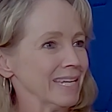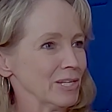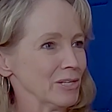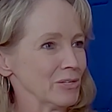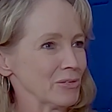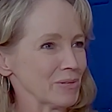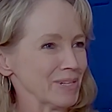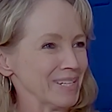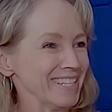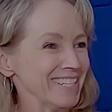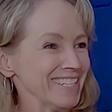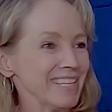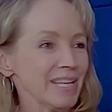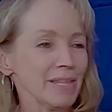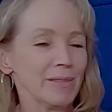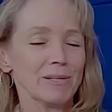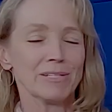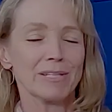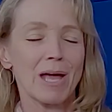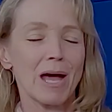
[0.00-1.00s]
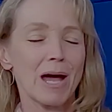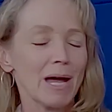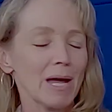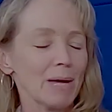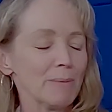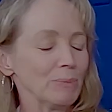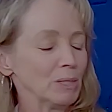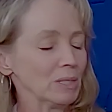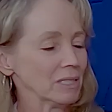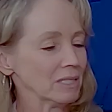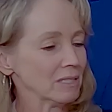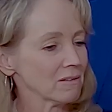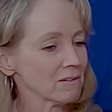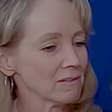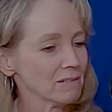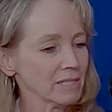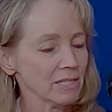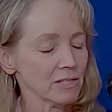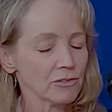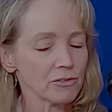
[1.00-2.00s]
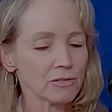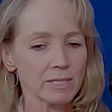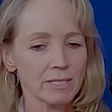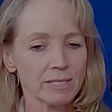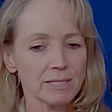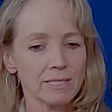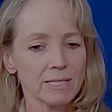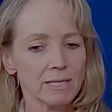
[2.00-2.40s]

interest and there's high political interest